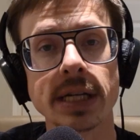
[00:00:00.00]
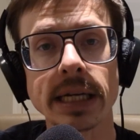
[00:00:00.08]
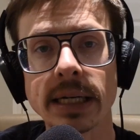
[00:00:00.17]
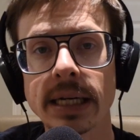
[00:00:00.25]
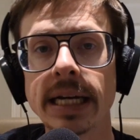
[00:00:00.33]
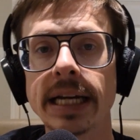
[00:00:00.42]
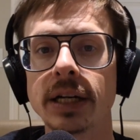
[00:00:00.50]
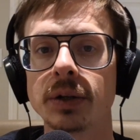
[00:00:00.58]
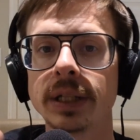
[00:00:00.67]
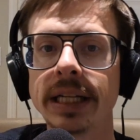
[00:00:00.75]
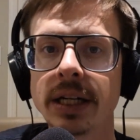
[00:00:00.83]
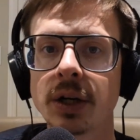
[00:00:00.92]
it,
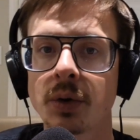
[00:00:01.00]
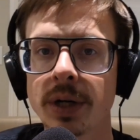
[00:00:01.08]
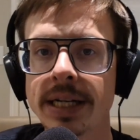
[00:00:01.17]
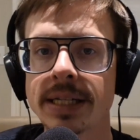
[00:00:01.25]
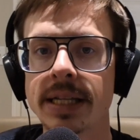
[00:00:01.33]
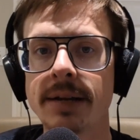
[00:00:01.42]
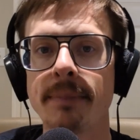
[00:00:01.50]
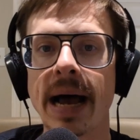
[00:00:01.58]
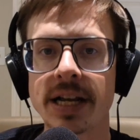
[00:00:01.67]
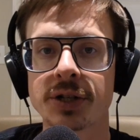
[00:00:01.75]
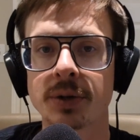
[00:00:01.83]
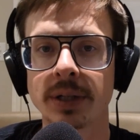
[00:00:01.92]
it'll increase the
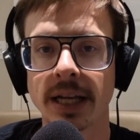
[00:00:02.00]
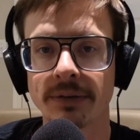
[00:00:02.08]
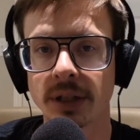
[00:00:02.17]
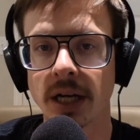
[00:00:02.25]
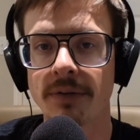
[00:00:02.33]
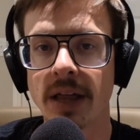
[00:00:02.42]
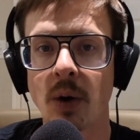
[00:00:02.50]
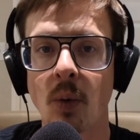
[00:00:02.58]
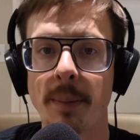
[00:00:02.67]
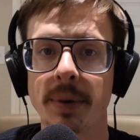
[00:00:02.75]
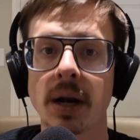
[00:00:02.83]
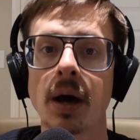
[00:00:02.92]
mastery level of that
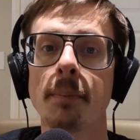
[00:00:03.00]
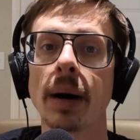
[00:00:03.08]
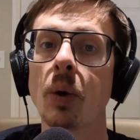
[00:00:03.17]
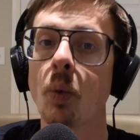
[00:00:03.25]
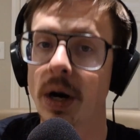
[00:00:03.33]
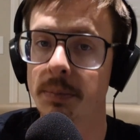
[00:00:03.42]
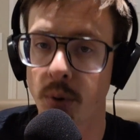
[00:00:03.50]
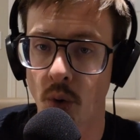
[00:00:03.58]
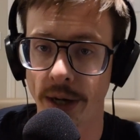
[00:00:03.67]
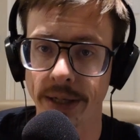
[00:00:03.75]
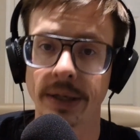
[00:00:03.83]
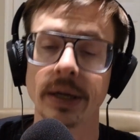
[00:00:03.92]
weapon by 1
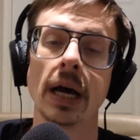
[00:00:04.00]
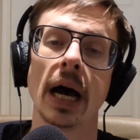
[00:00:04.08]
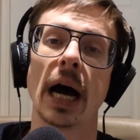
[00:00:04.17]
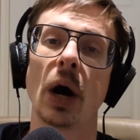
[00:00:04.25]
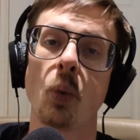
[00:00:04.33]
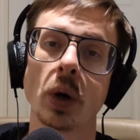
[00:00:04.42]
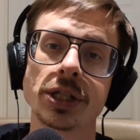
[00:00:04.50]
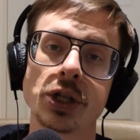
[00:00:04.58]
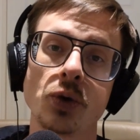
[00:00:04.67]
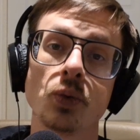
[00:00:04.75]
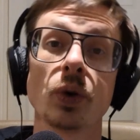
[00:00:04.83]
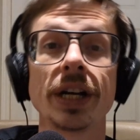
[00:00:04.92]
point. Once
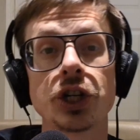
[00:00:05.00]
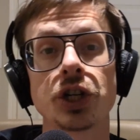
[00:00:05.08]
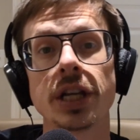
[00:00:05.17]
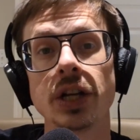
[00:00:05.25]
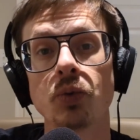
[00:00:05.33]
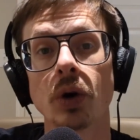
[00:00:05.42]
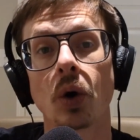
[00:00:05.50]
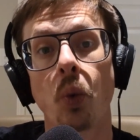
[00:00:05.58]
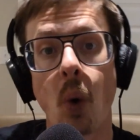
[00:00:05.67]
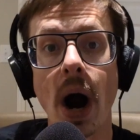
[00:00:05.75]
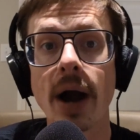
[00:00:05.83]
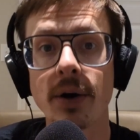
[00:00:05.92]
you reach the
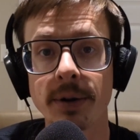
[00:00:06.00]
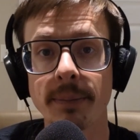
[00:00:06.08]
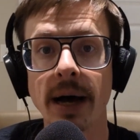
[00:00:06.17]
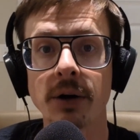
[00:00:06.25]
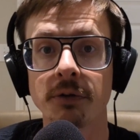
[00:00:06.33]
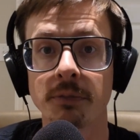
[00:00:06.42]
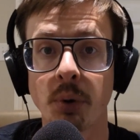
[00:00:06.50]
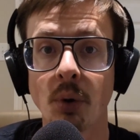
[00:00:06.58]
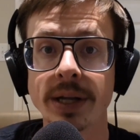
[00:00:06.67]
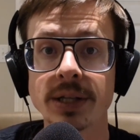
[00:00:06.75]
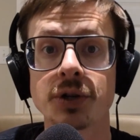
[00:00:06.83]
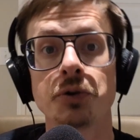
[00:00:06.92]
required amount of
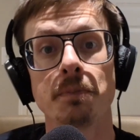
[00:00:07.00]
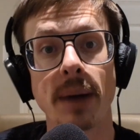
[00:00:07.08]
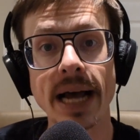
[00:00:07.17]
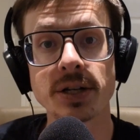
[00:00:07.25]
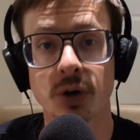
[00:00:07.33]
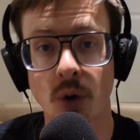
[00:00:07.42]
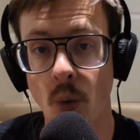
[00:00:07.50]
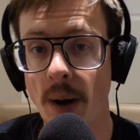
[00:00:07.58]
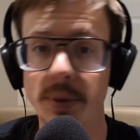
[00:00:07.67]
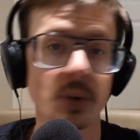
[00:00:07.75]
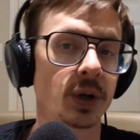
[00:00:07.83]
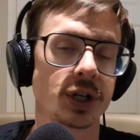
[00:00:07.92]
points to master a
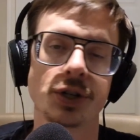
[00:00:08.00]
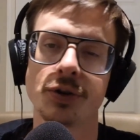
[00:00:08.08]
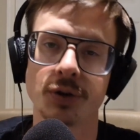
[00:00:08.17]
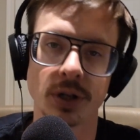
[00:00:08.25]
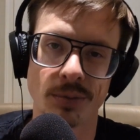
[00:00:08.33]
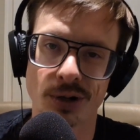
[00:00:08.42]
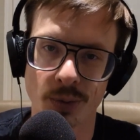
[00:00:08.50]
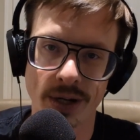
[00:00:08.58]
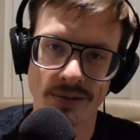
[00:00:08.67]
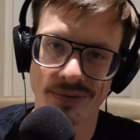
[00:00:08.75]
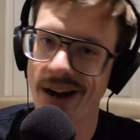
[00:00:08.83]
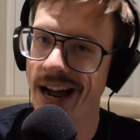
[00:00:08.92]
weapon, which is usually
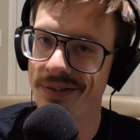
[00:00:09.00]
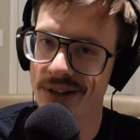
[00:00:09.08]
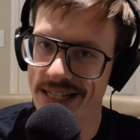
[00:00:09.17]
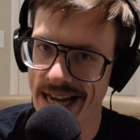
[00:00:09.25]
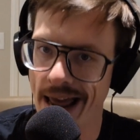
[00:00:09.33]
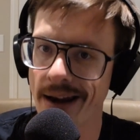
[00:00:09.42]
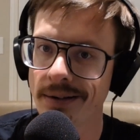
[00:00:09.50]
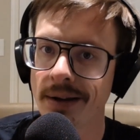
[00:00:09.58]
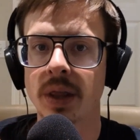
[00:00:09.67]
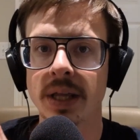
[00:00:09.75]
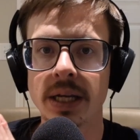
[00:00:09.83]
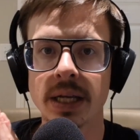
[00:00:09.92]
between 5 and 10,
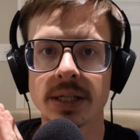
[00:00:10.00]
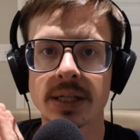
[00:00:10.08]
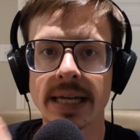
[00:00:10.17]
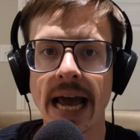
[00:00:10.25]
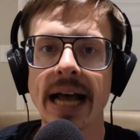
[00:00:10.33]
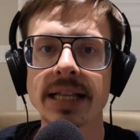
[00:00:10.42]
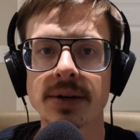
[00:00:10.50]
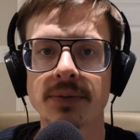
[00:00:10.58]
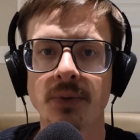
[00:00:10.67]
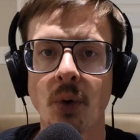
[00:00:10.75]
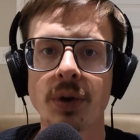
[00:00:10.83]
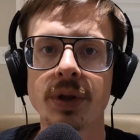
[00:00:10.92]
the stats
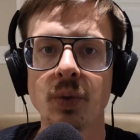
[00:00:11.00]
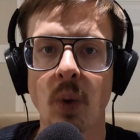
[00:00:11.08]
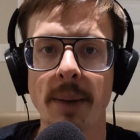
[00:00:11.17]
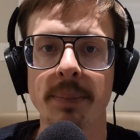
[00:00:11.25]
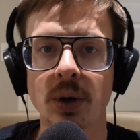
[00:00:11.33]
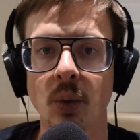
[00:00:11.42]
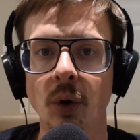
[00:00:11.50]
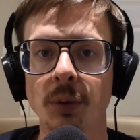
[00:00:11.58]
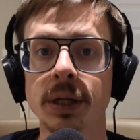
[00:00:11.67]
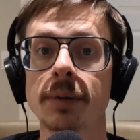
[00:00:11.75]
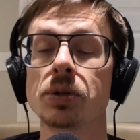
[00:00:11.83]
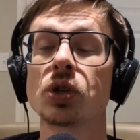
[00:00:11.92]
for the weapon will
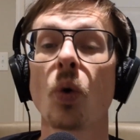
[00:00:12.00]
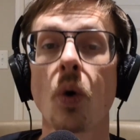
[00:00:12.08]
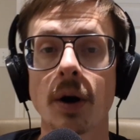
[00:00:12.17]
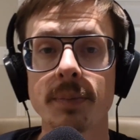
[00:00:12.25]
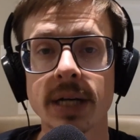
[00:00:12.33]
be absorbed,